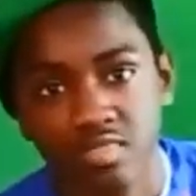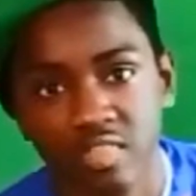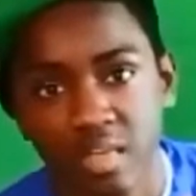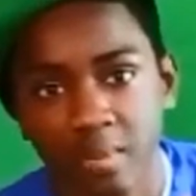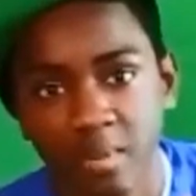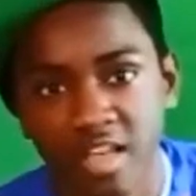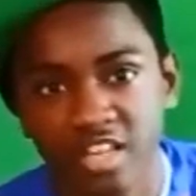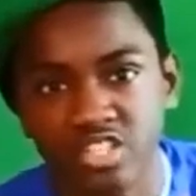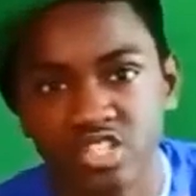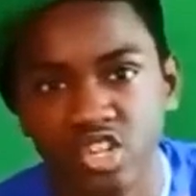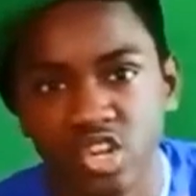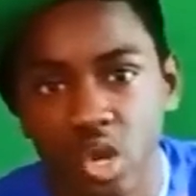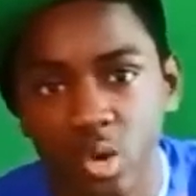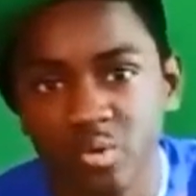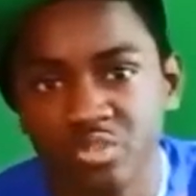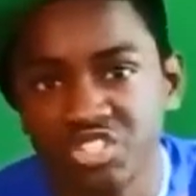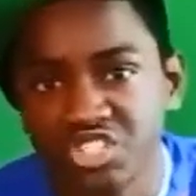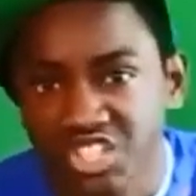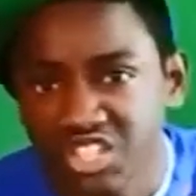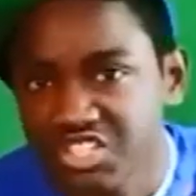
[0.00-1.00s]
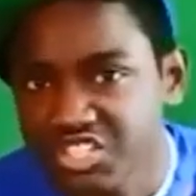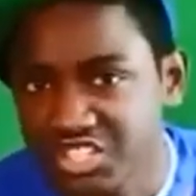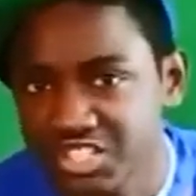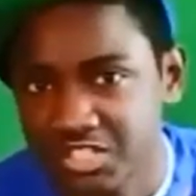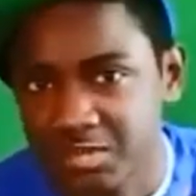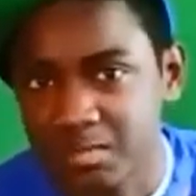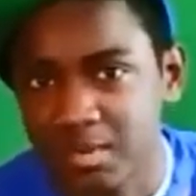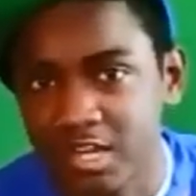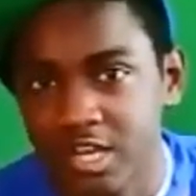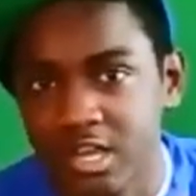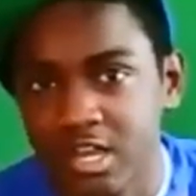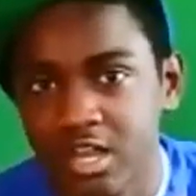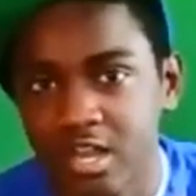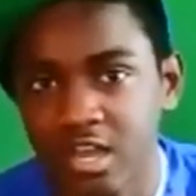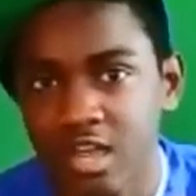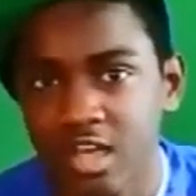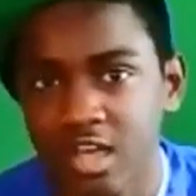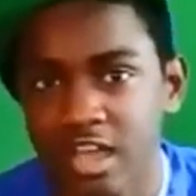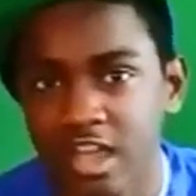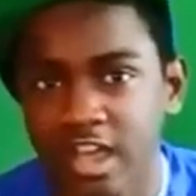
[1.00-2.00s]
That makes no sense to me.
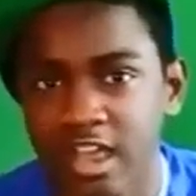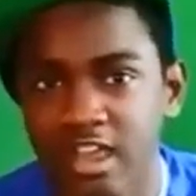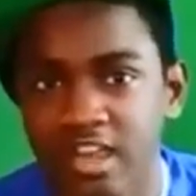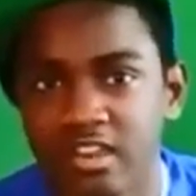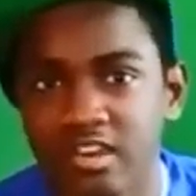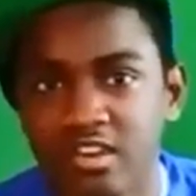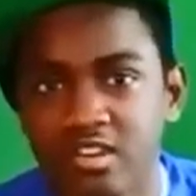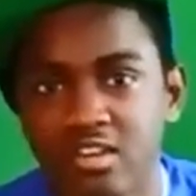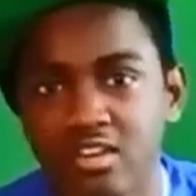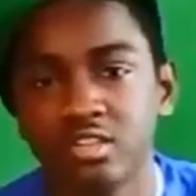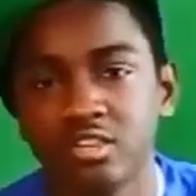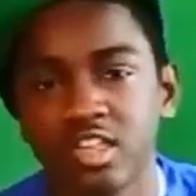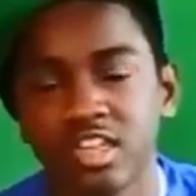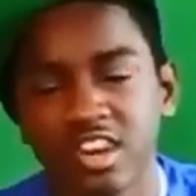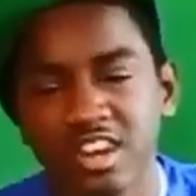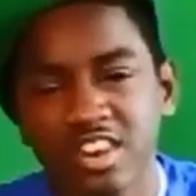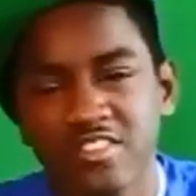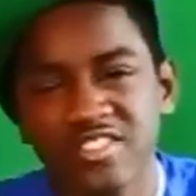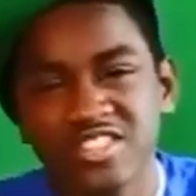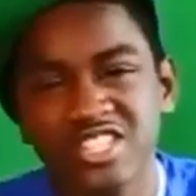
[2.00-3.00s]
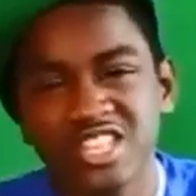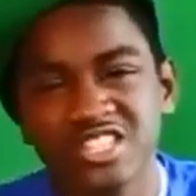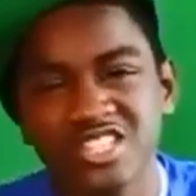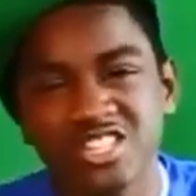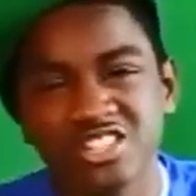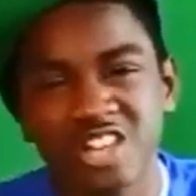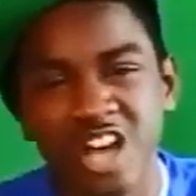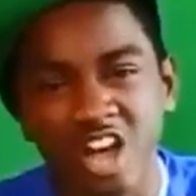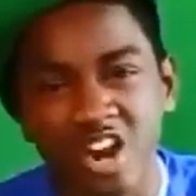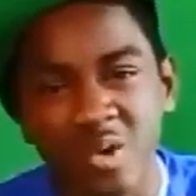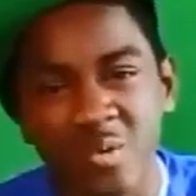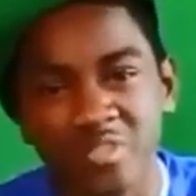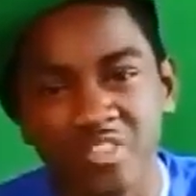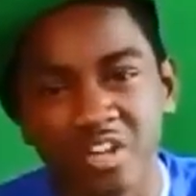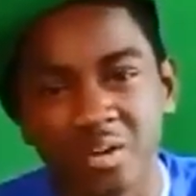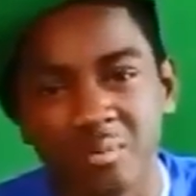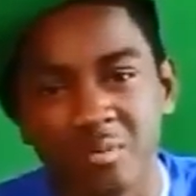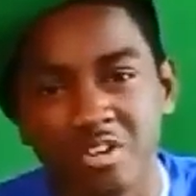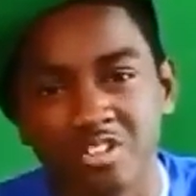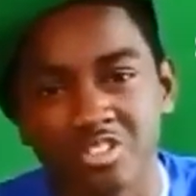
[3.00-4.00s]
And they didn't even say gelato in the
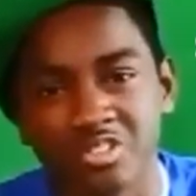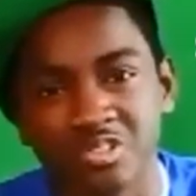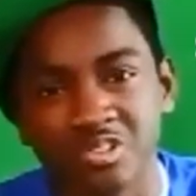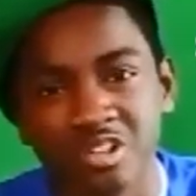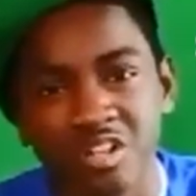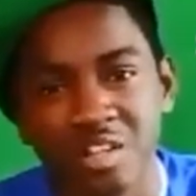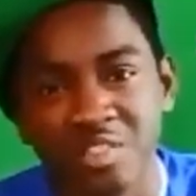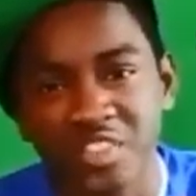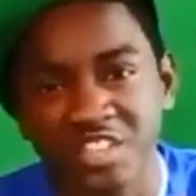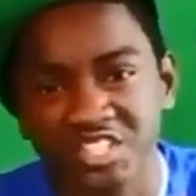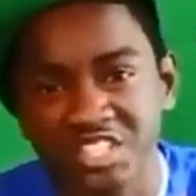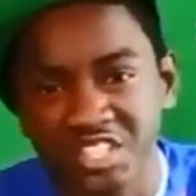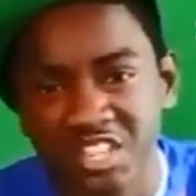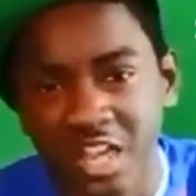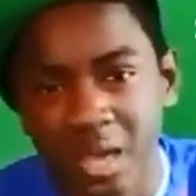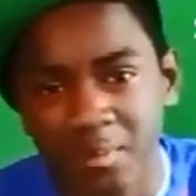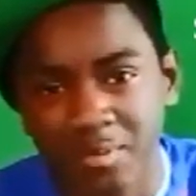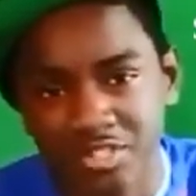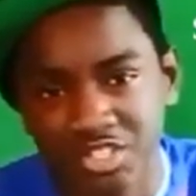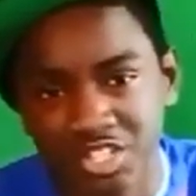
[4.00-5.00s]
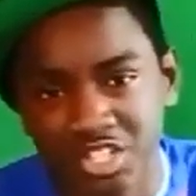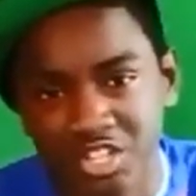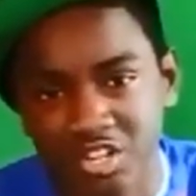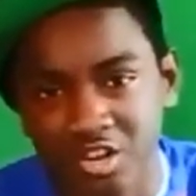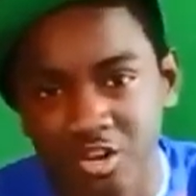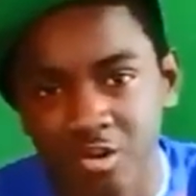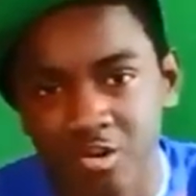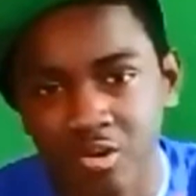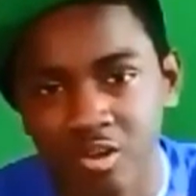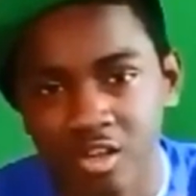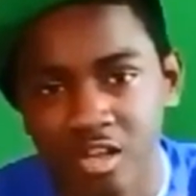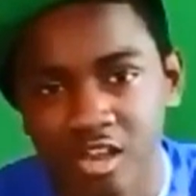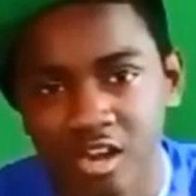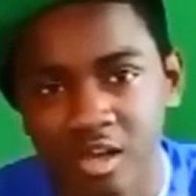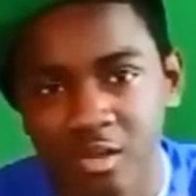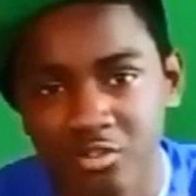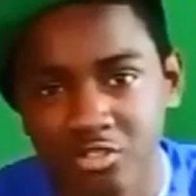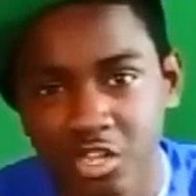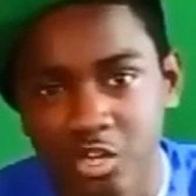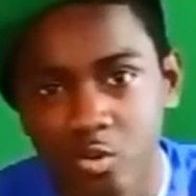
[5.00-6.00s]
commercial. They said cappuccino. And
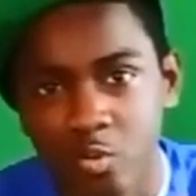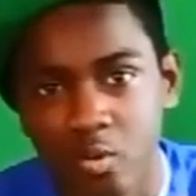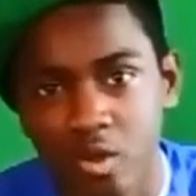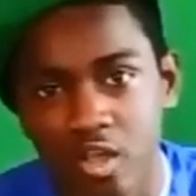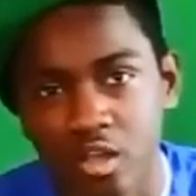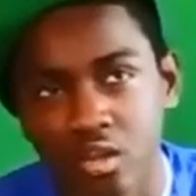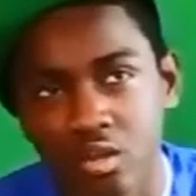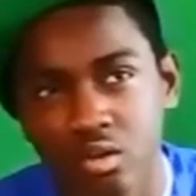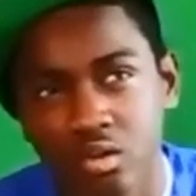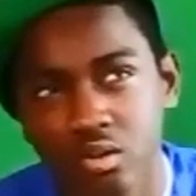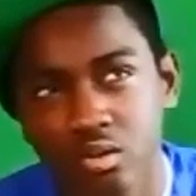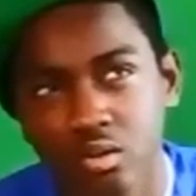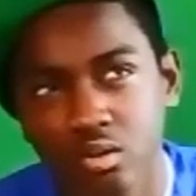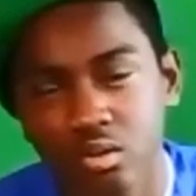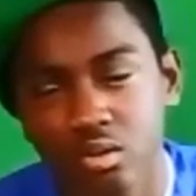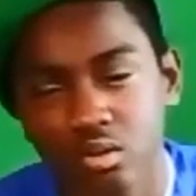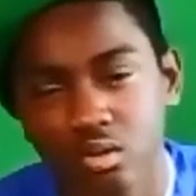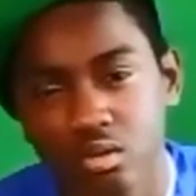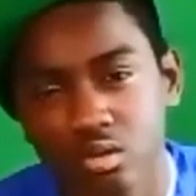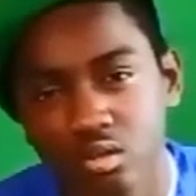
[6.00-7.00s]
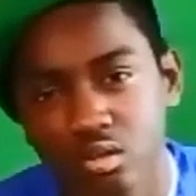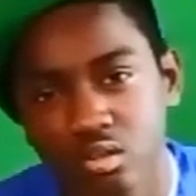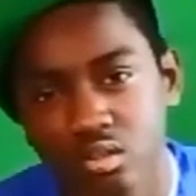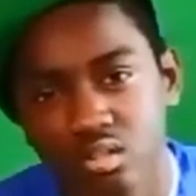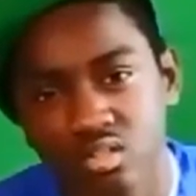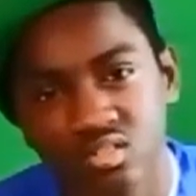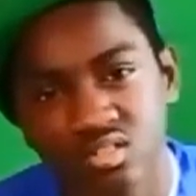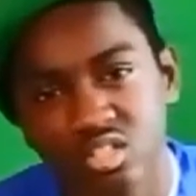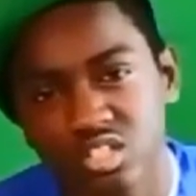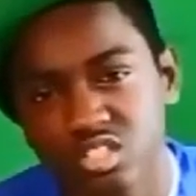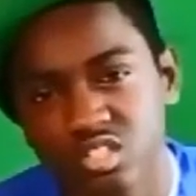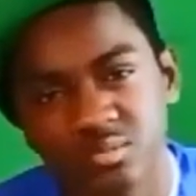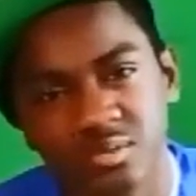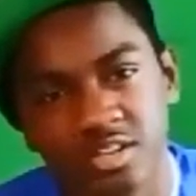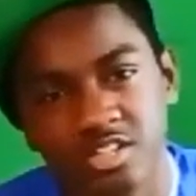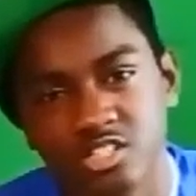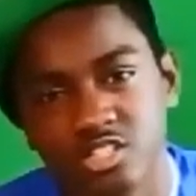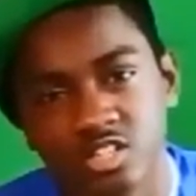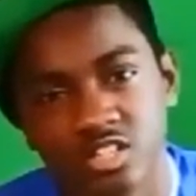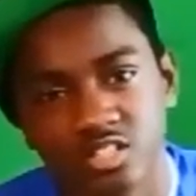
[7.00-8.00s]
I was like, wait, this doesn't
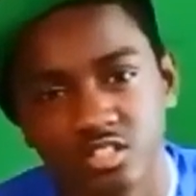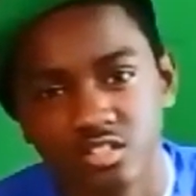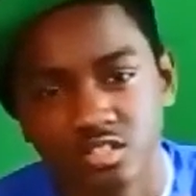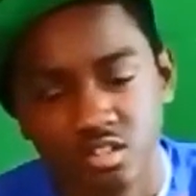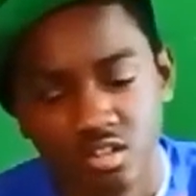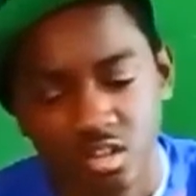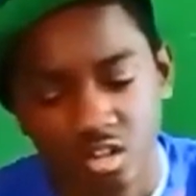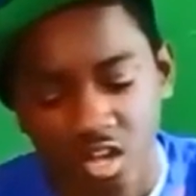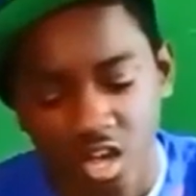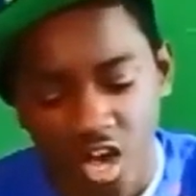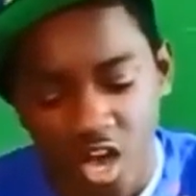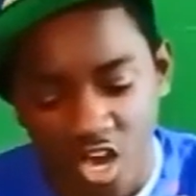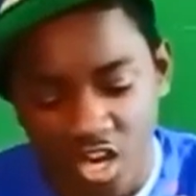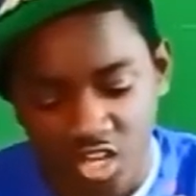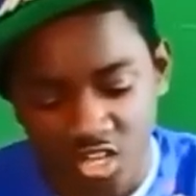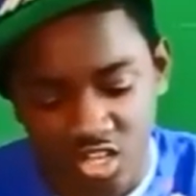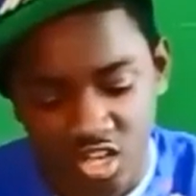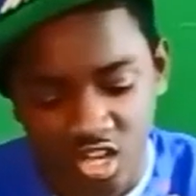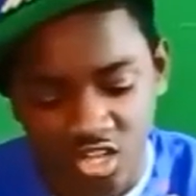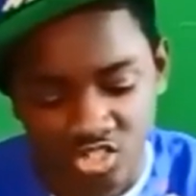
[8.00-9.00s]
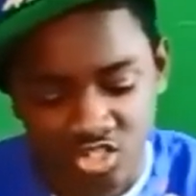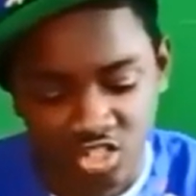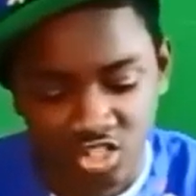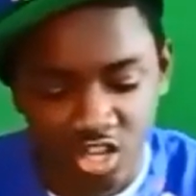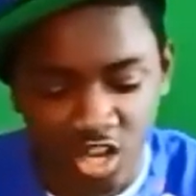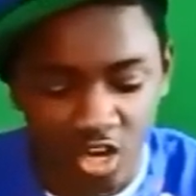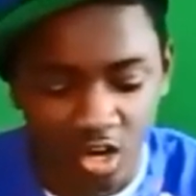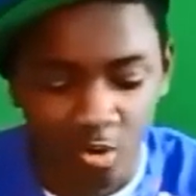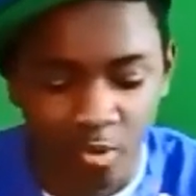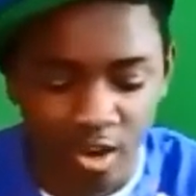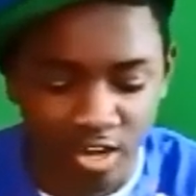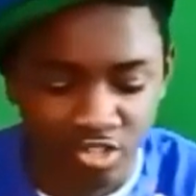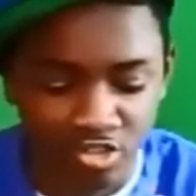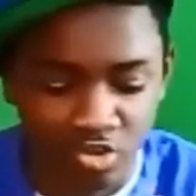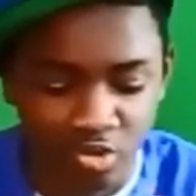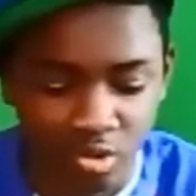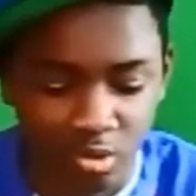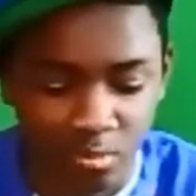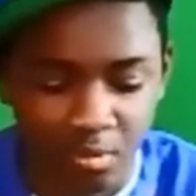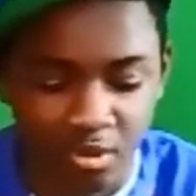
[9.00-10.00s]
make sense. Haagen-Dazs gelato ice
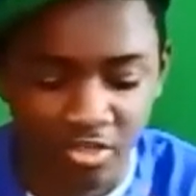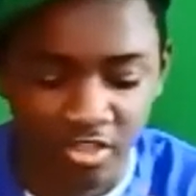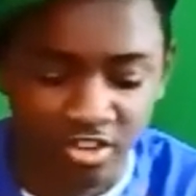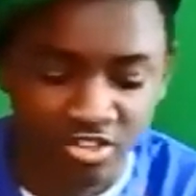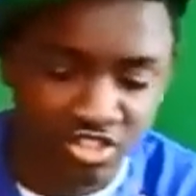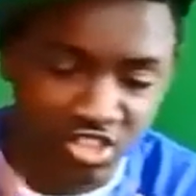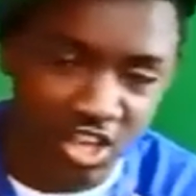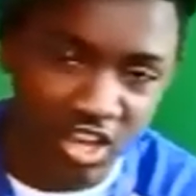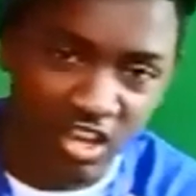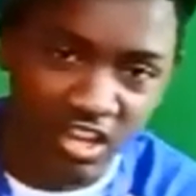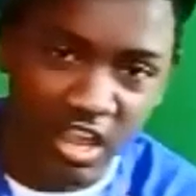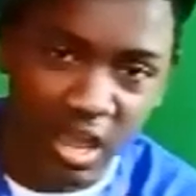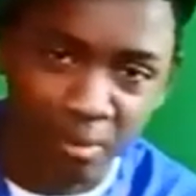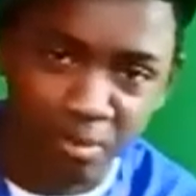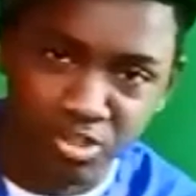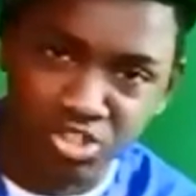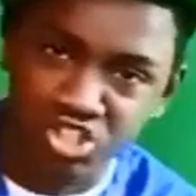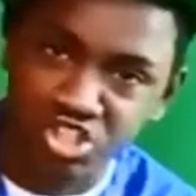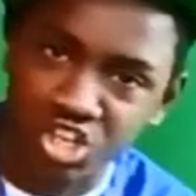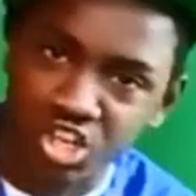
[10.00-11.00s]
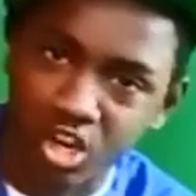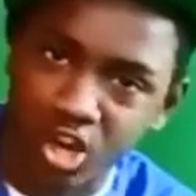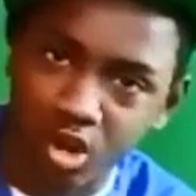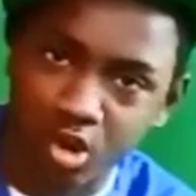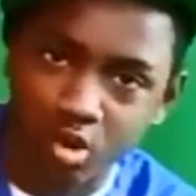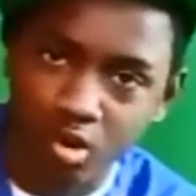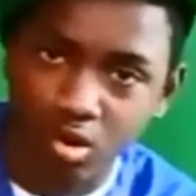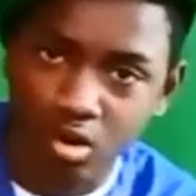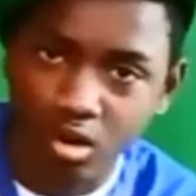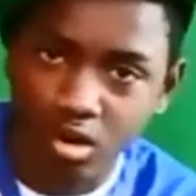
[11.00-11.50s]
cream and they're saying cappuccino.